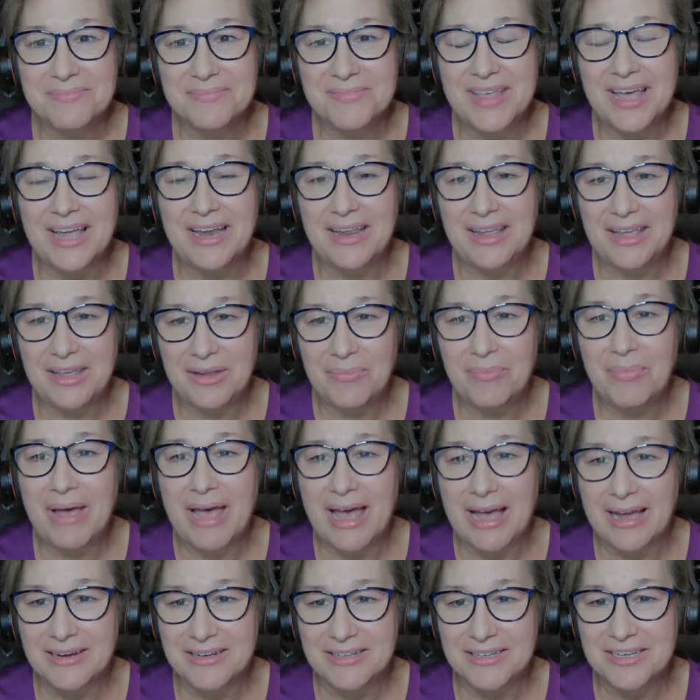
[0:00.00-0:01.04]
that
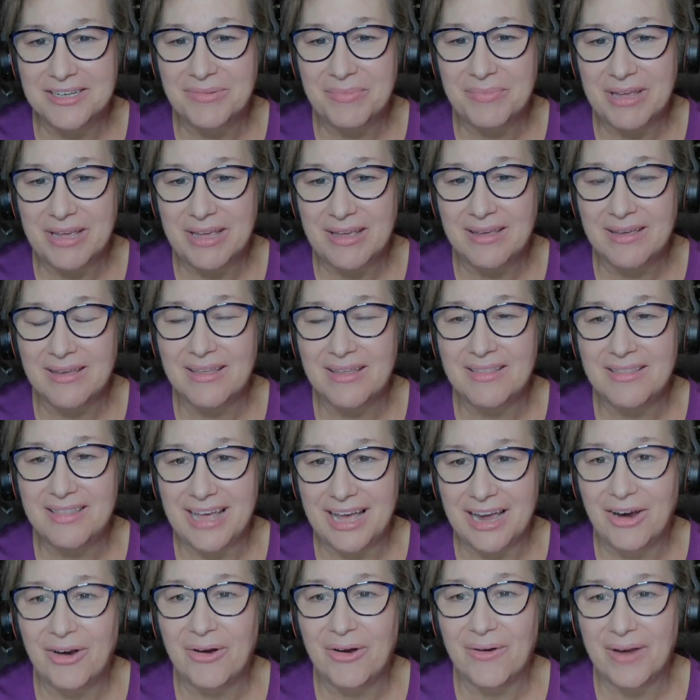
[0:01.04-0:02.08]
impacted me that